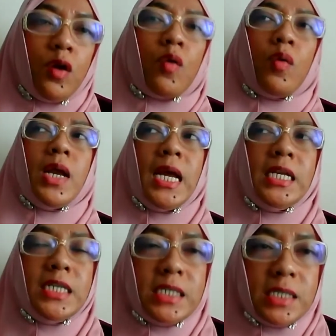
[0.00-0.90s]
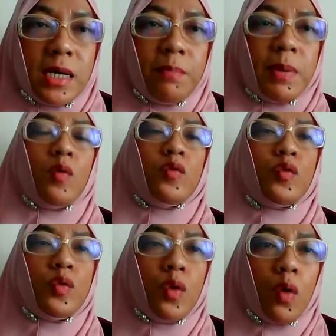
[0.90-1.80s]
Not only AGC, but
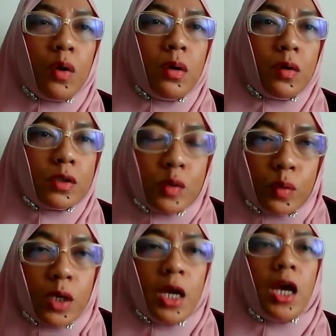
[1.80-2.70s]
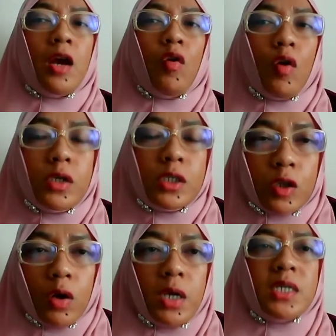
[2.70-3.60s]
also to the, all the law school. And all the
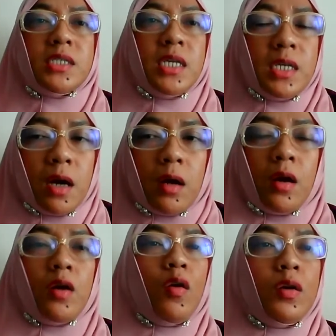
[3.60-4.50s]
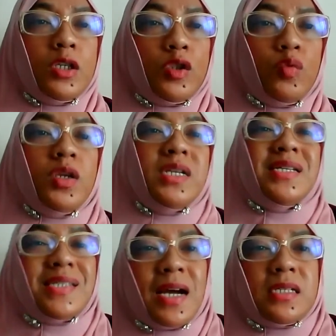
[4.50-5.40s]
scholars sit down and all the students
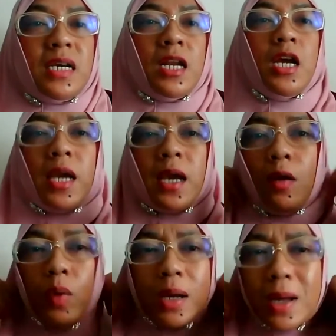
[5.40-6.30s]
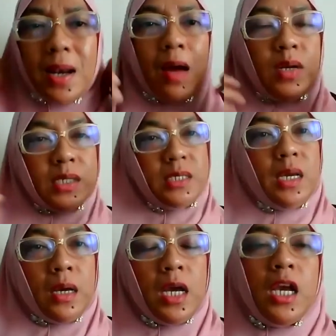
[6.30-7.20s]
discuss it. Can we allow this
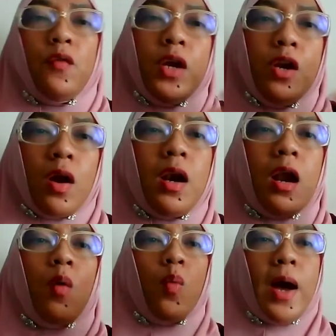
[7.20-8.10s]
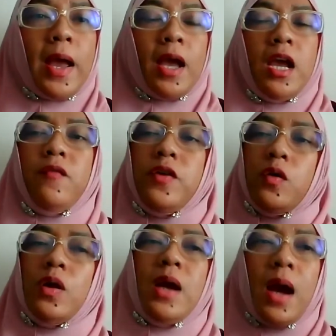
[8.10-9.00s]
thing? If we not allow, why? If we
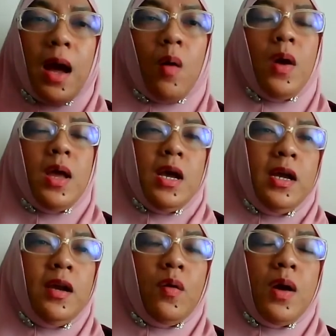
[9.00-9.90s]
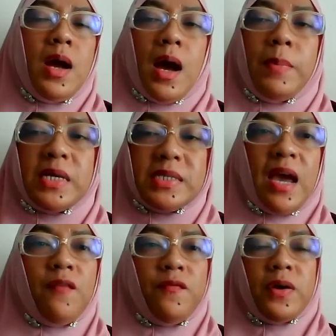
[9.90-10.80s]
don't, how? You know, uh, because
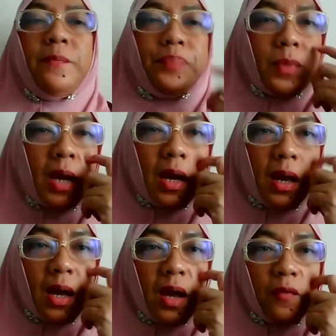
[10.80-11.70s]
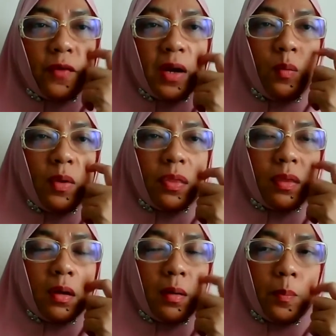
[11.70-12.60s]
I have um I, I have friend with
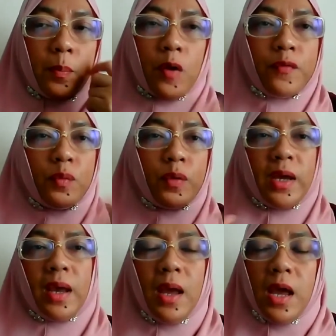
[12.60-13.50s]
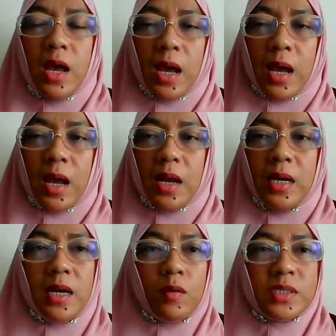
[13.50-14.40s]
uh, Prof. Ruke, and
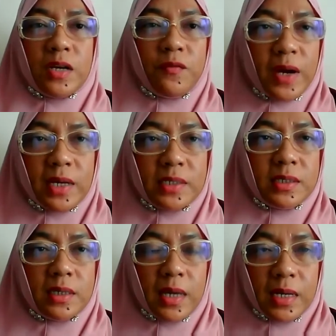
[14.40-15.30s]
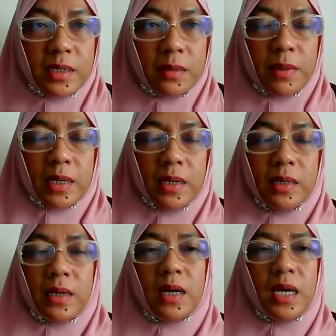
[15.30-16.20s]
he now is advisor at the
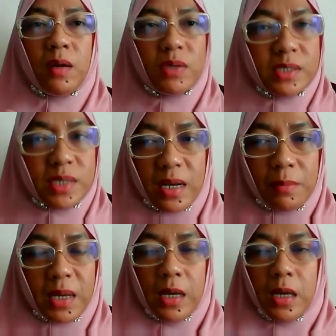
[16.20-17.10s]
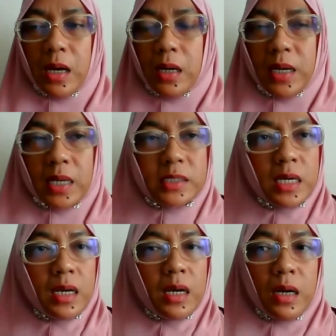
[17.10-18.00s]
Malacanang. He was telling me that
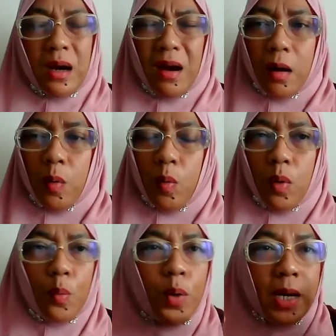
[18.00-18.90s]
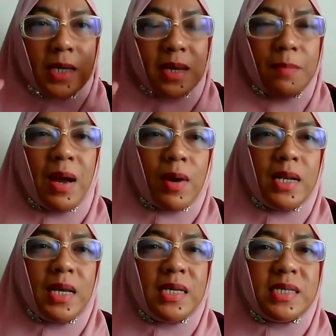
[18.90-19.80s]
somehow or
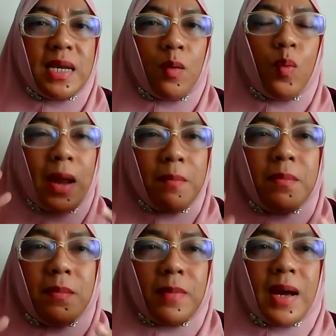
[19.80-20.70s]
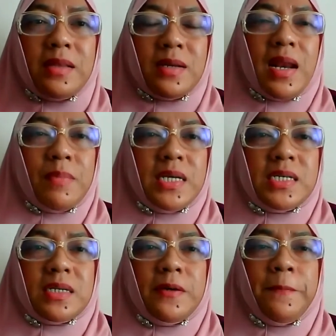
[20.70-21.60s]
other he said why country like
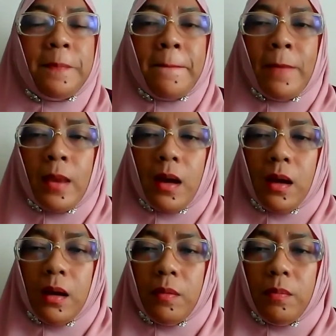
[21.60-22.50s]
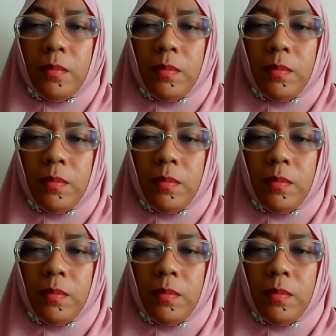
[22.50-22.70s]
Malaysia uh,